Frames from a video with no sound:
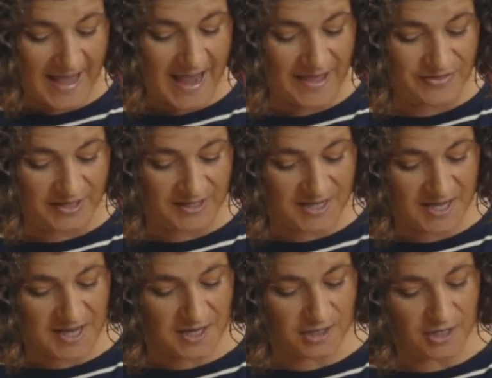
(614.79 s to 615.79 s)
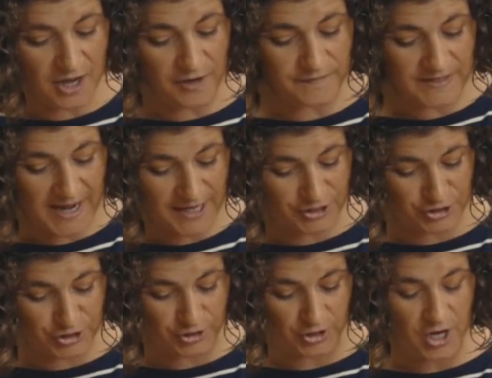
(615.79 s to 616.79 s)
And the king loved
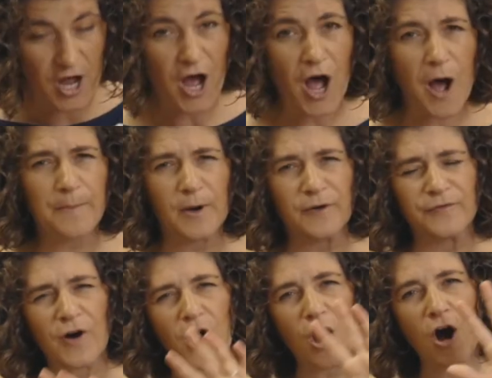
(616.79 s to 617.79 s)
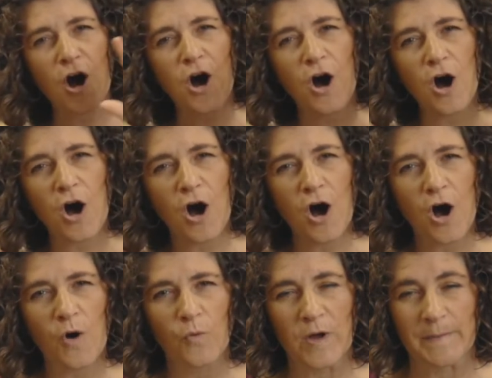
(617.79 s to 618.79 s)
Esther above
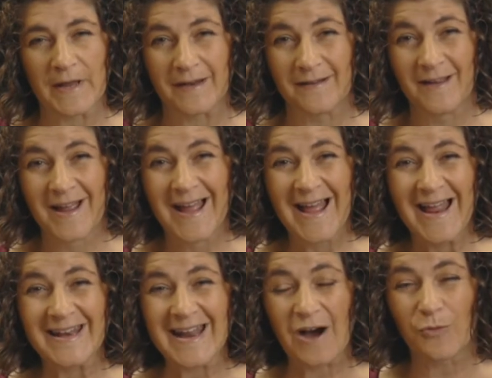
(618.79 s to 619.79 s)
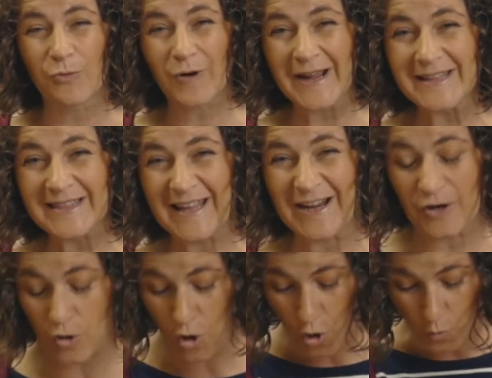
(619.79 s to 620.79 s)
all women. Now, right
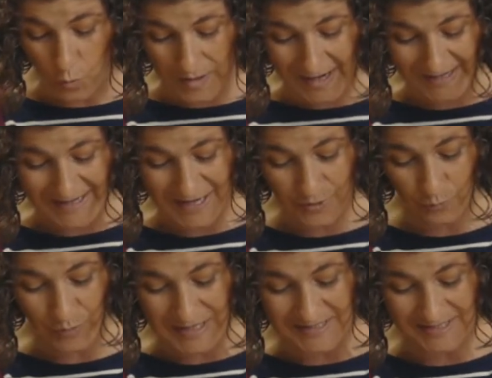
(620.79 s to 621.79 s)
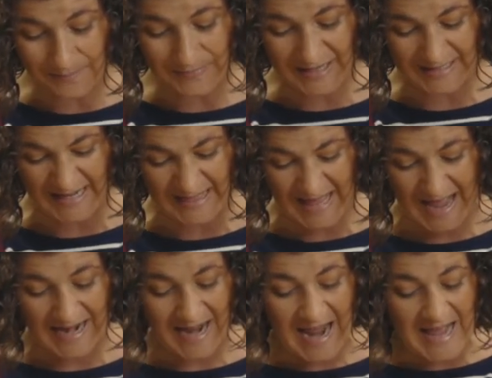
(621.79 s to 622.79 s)
there, when I read something like
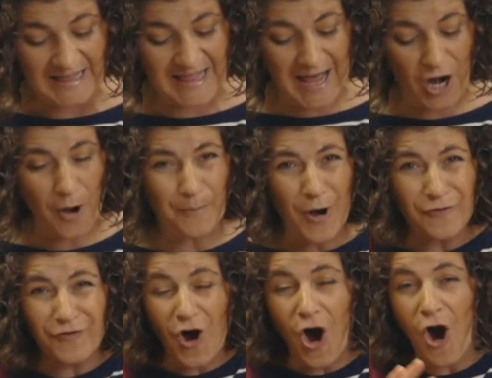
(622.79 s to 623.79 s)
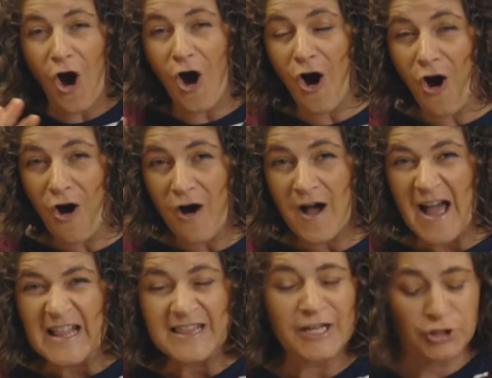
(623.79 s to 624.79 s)
that, that above all,
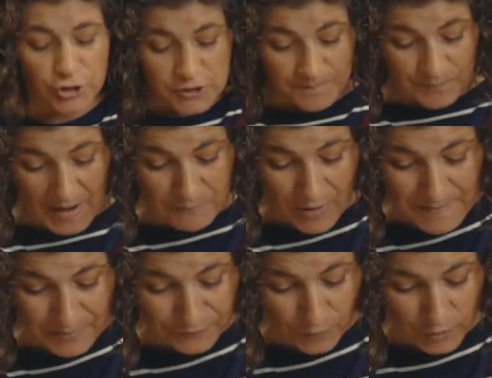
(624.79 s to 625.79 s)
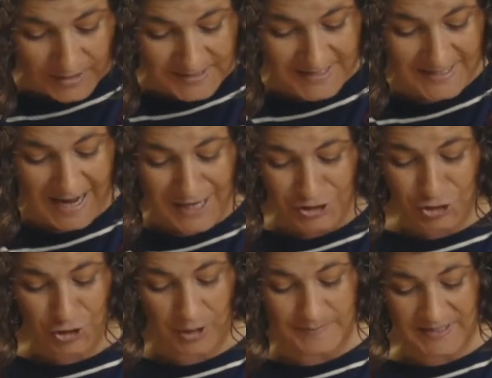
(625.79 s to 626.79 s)
that there's, and right before it said
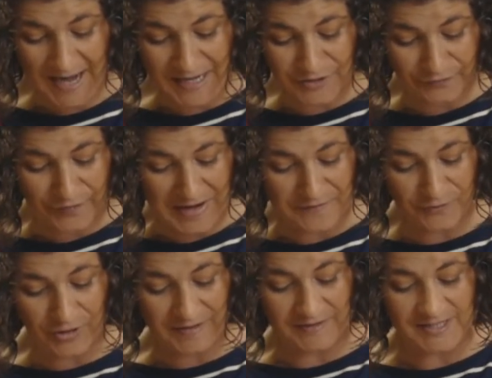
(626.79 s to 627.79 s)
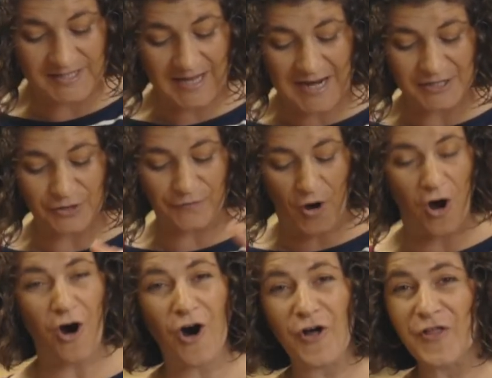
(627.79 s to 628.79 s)
Esther obtained favor in the sight of
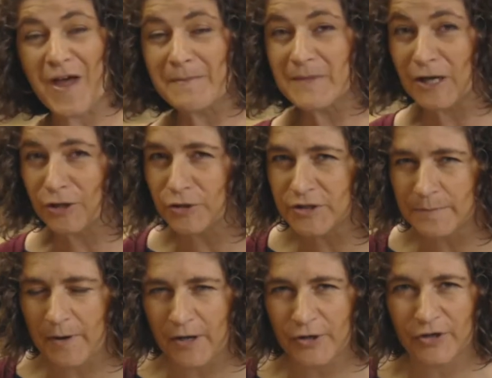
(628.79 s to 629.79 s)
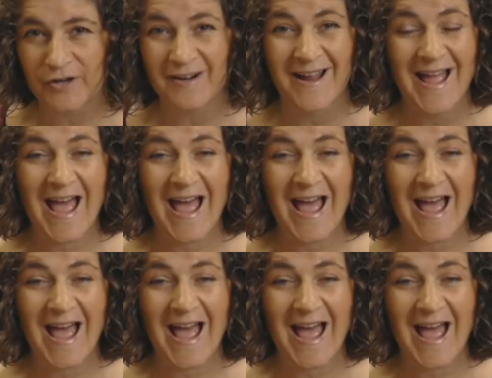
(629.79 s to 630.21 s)
all them that looked upon her,